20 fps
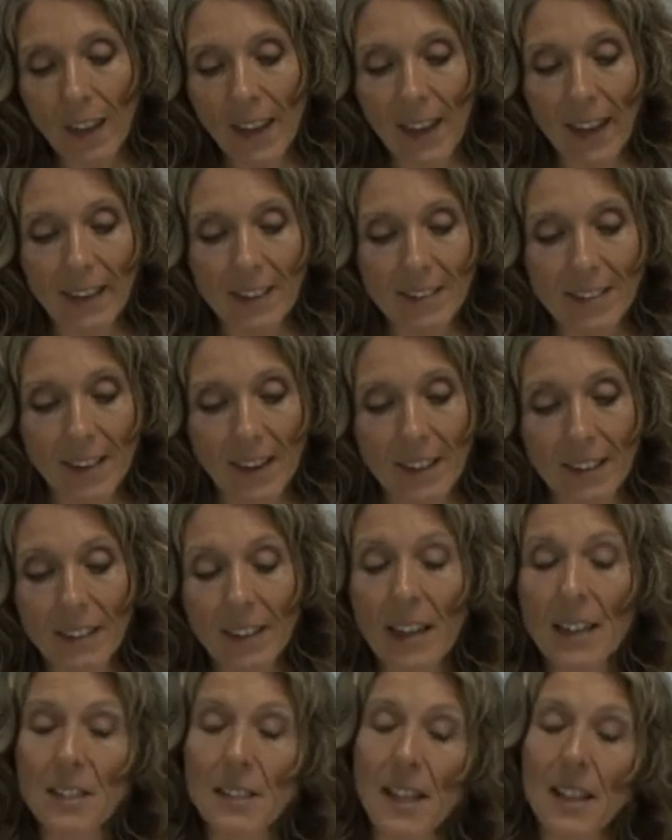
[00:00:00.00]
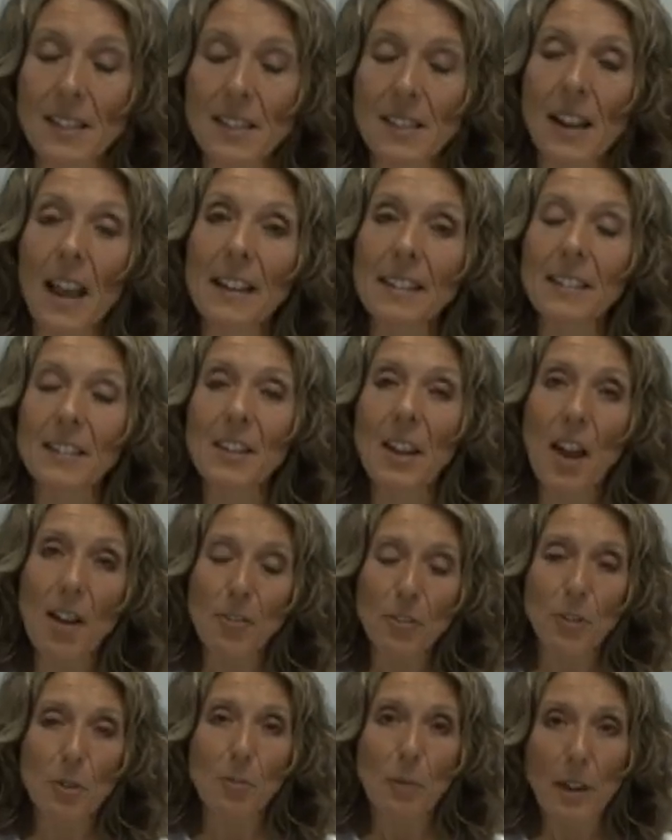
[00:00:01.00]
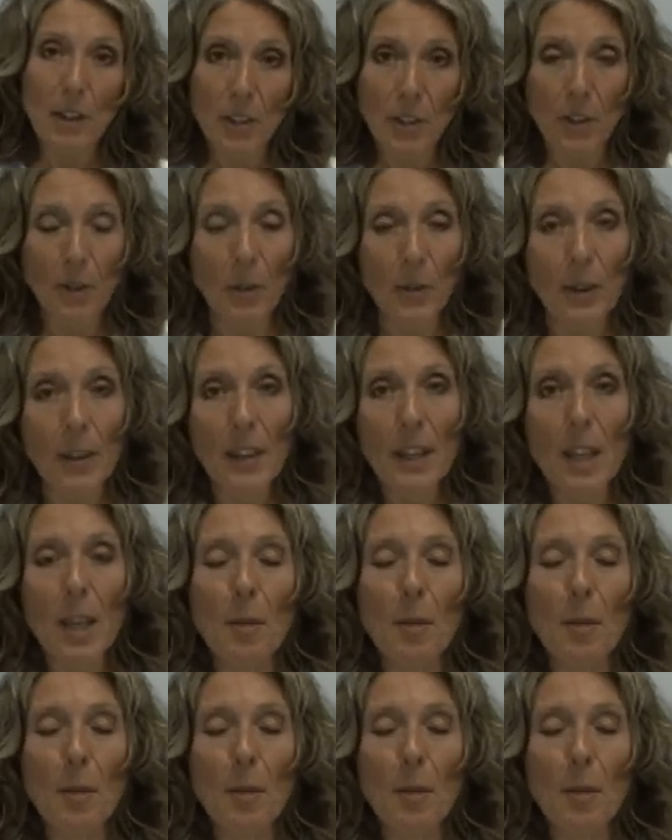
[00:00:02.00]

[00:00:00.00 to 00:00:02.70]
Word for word: And uh, in case that's not enough to make you